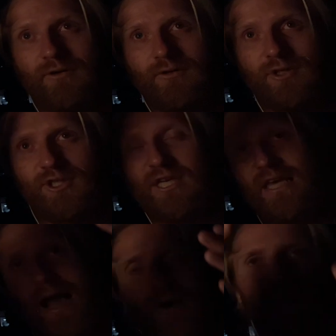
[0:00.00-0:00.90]
see
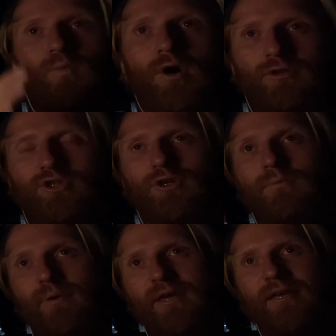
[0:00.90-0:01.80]
how the world should
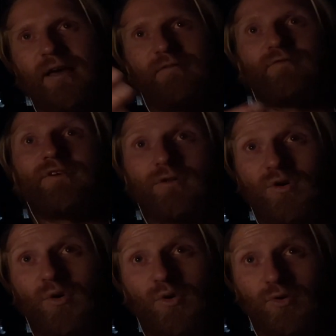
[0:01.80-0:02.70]
be and feel
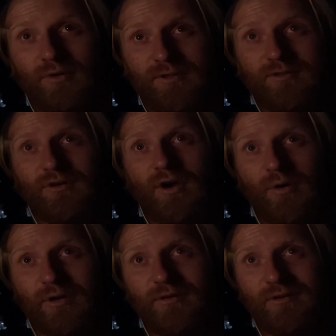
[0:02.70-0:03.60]
called to go
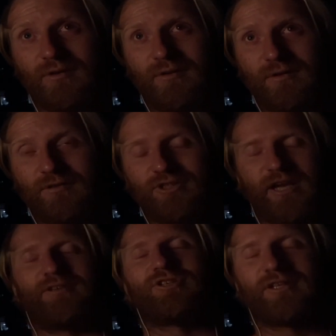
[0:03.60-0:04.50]
and
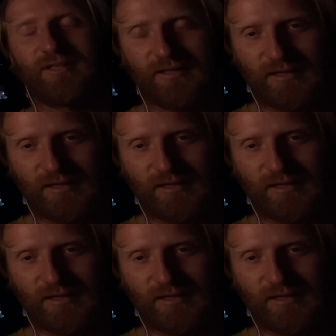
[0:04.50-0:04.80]
change it